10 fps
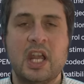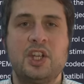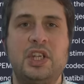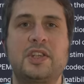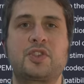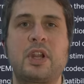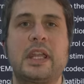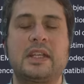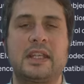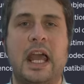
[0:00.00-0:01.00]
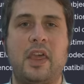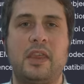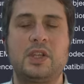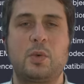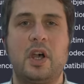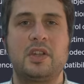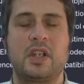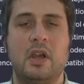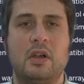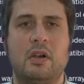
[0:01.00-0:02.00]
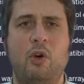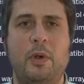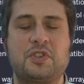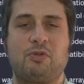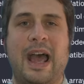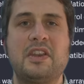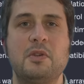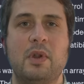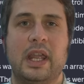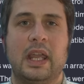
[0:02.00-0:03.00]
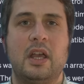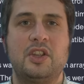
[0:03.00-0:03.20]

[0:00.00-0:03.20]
She's stringing together these words almost randomly.